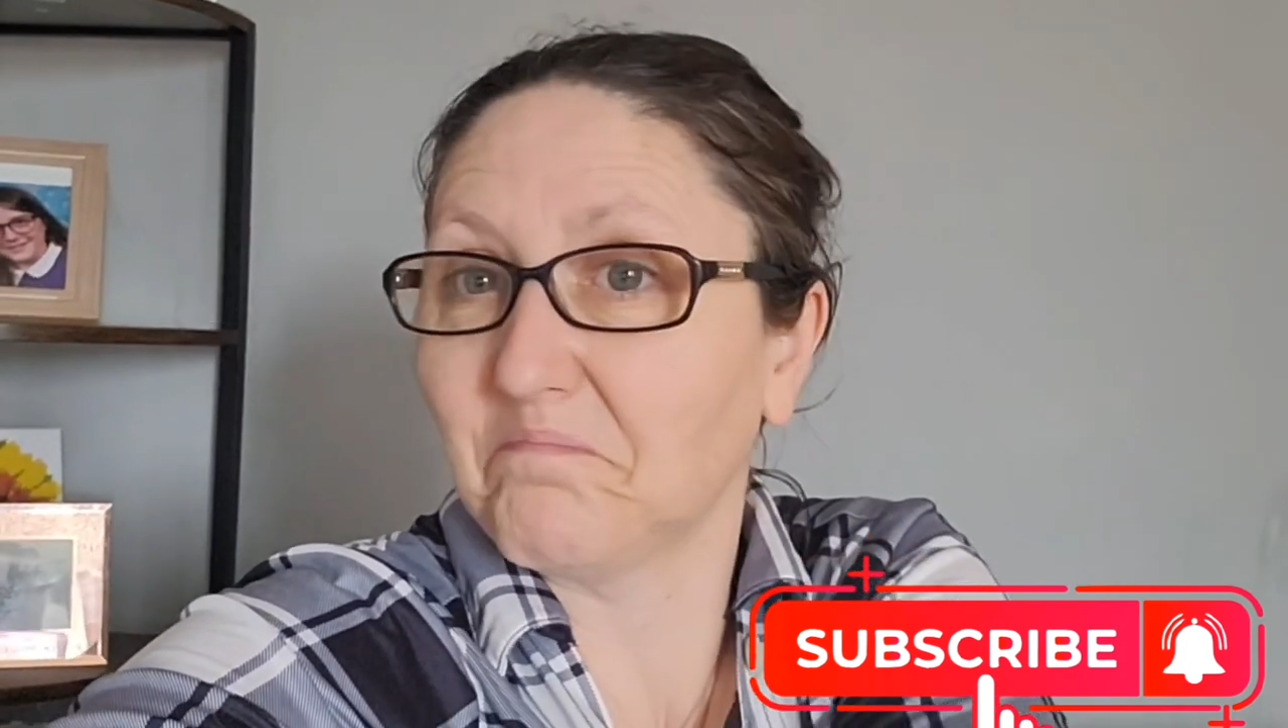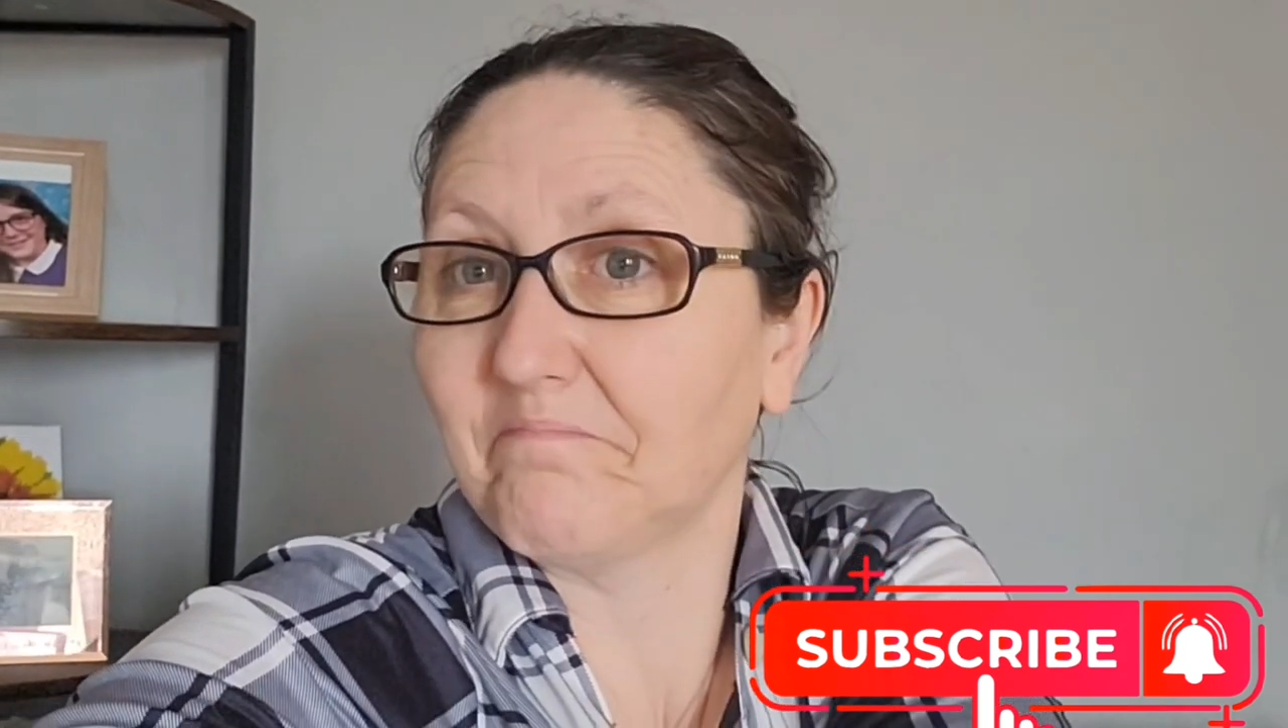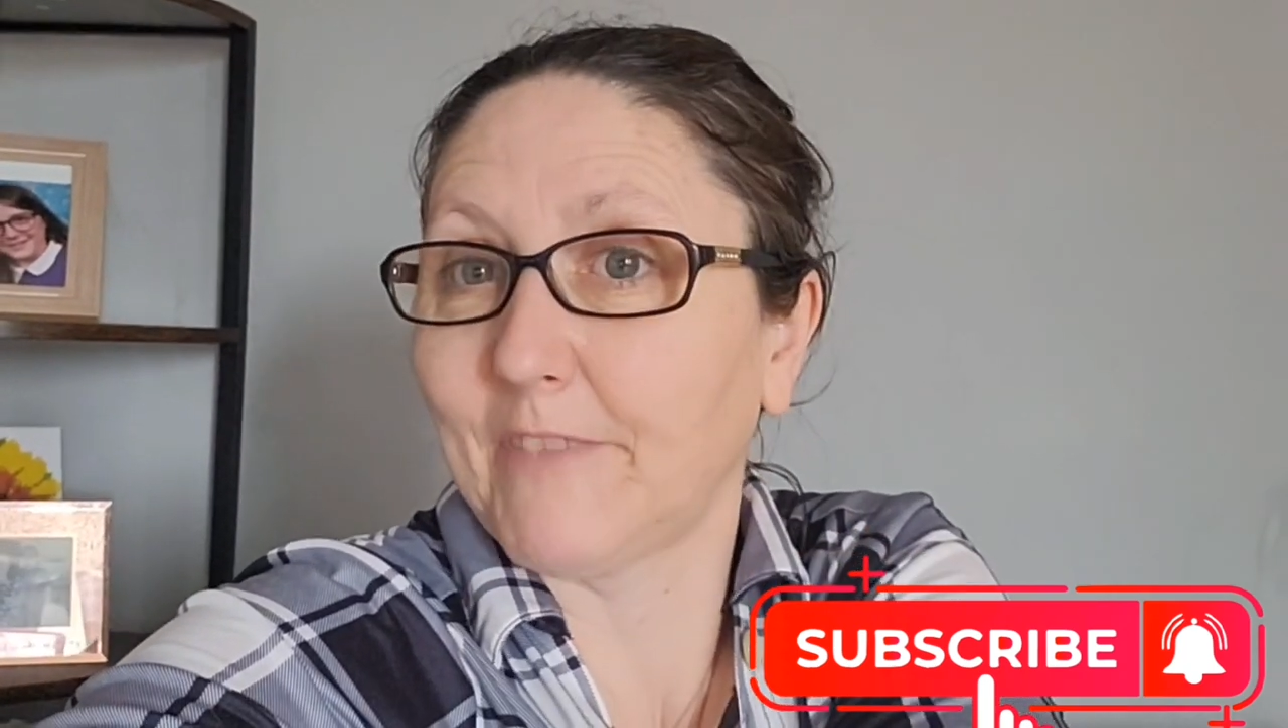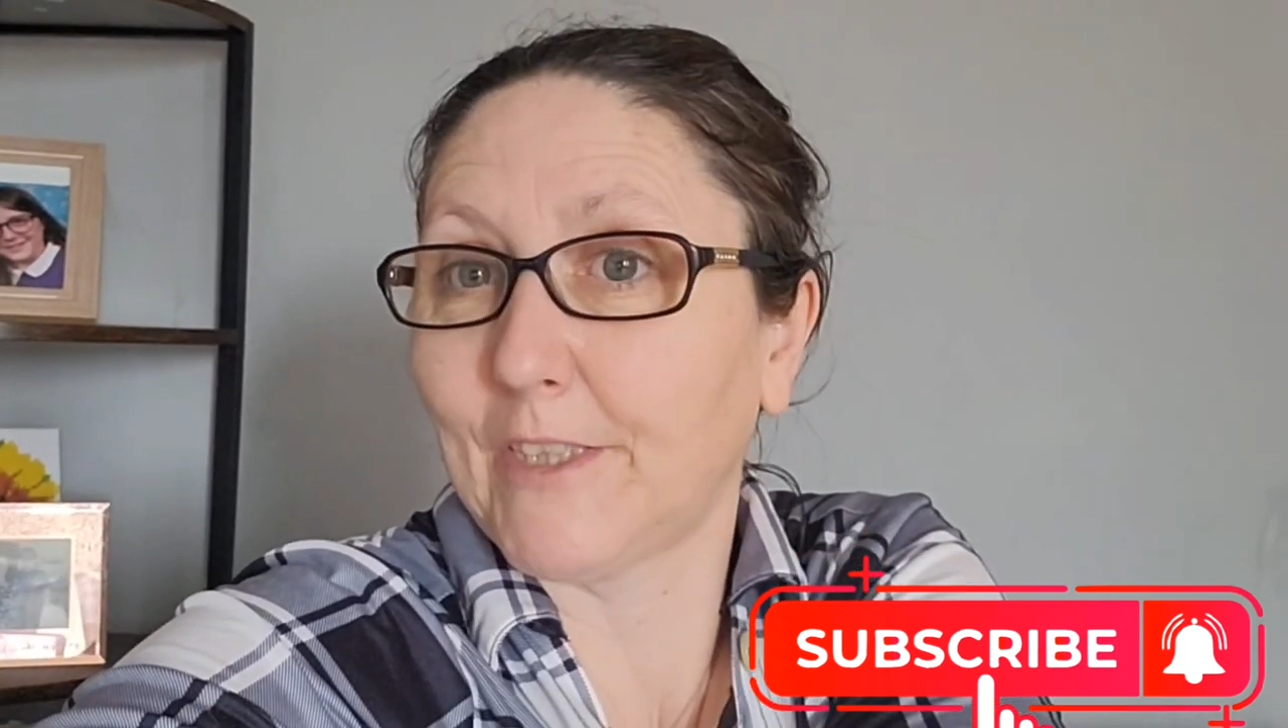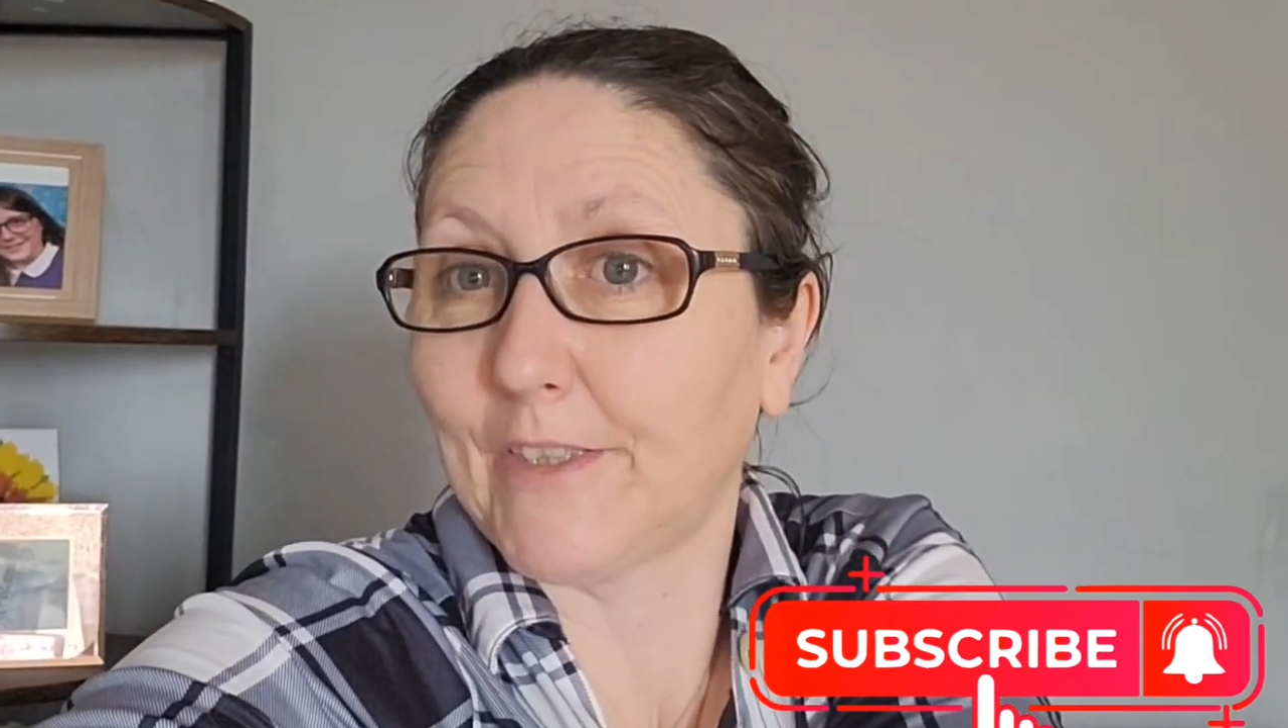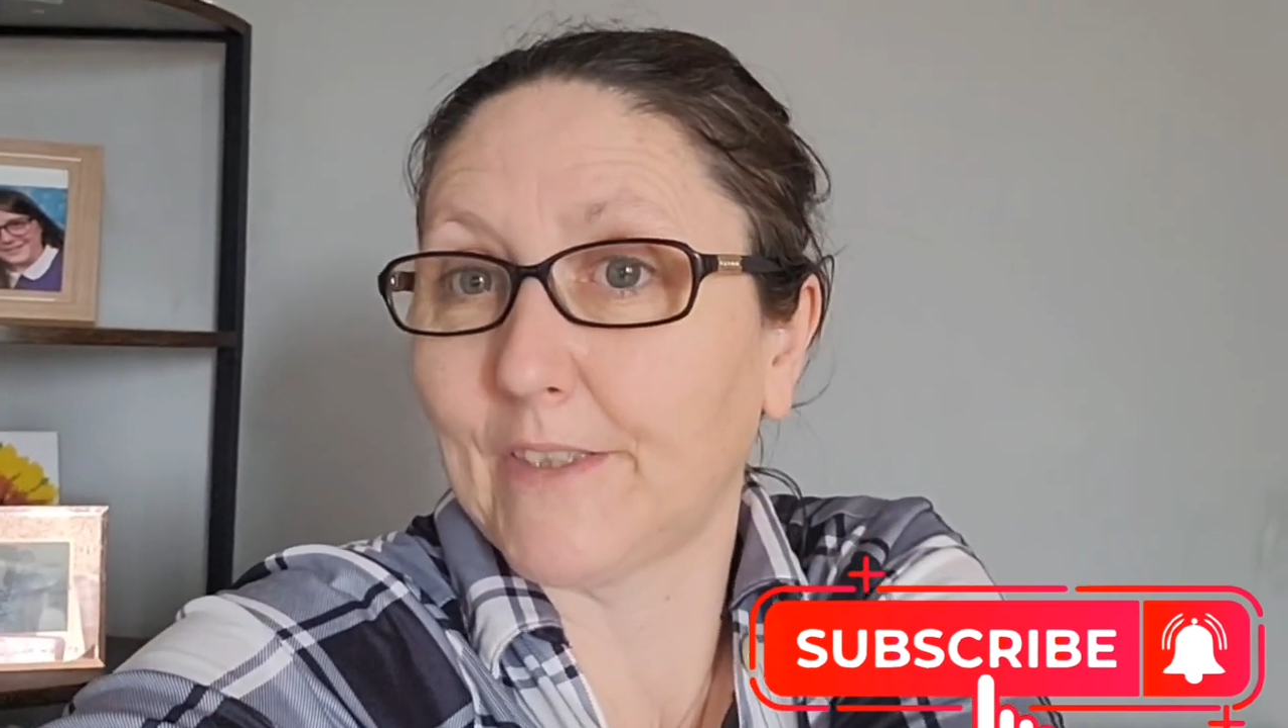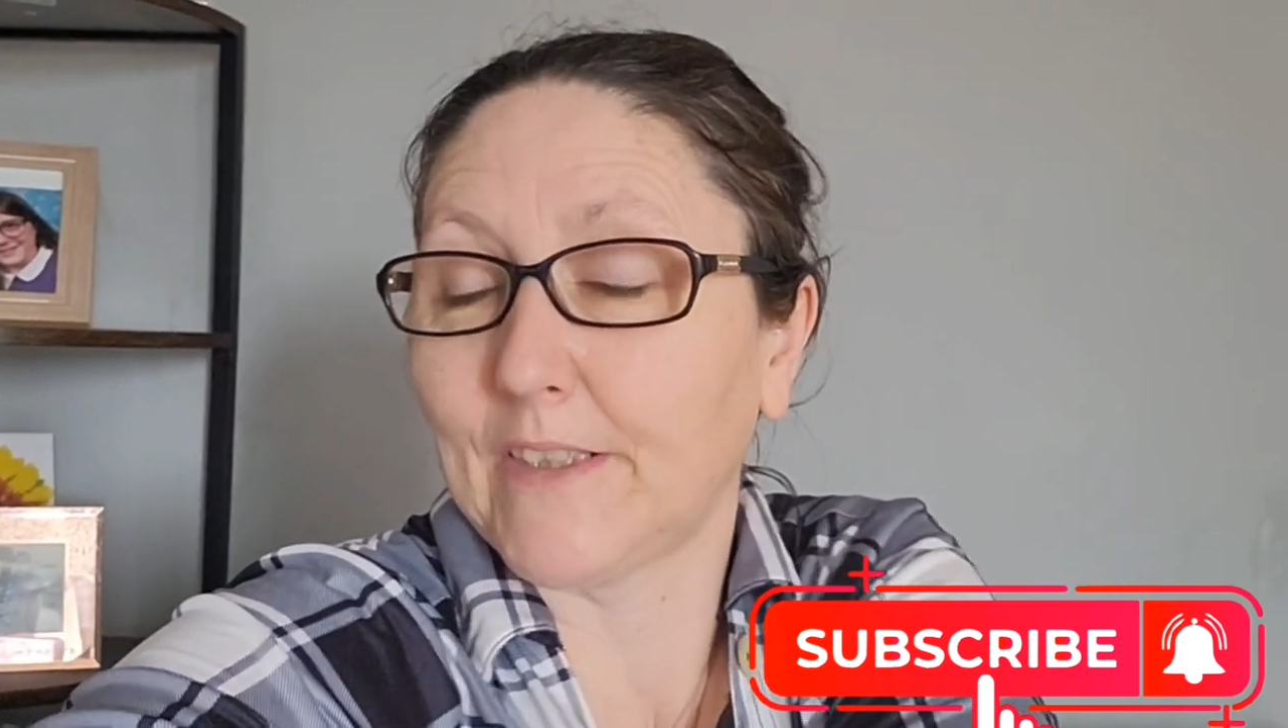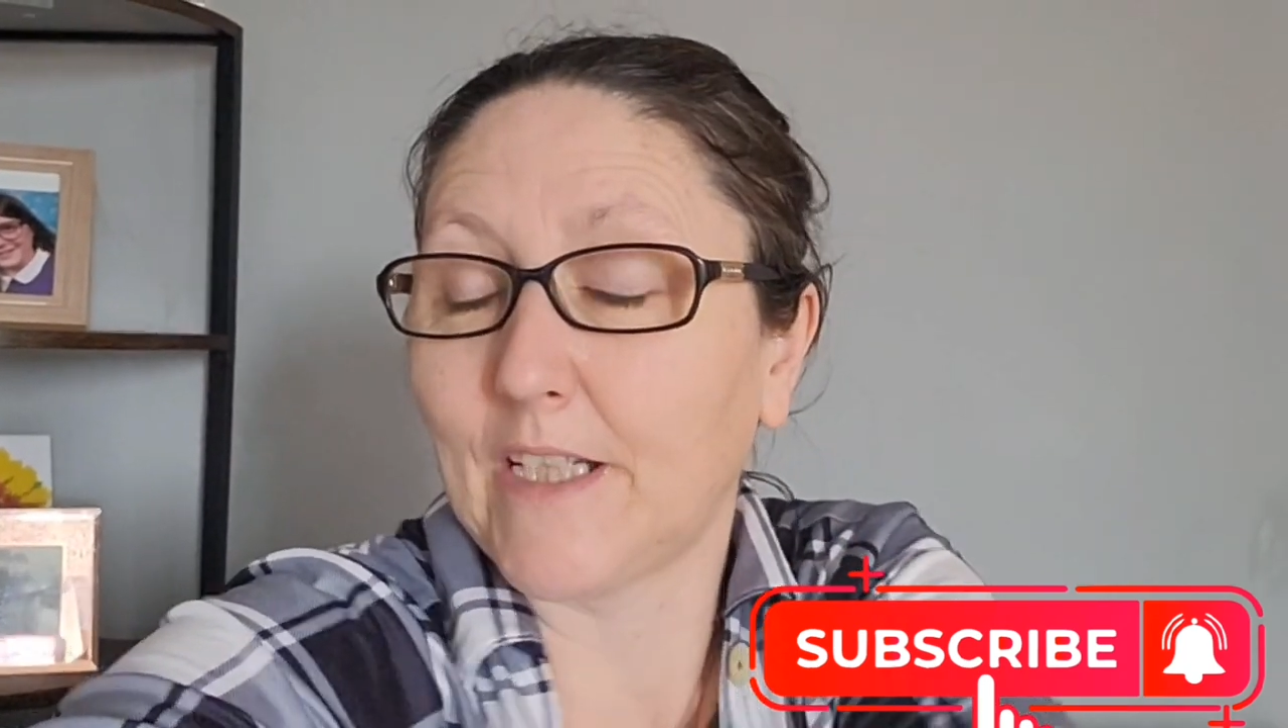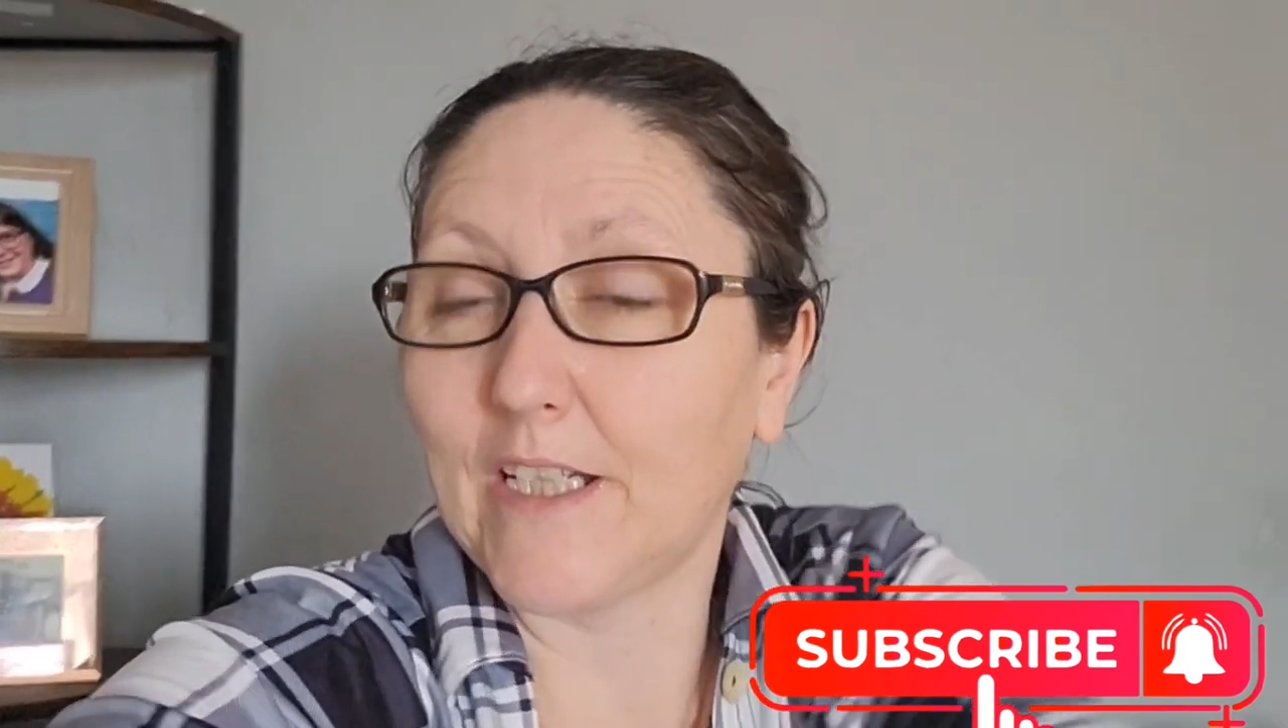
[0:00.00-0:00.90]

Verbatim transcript: no.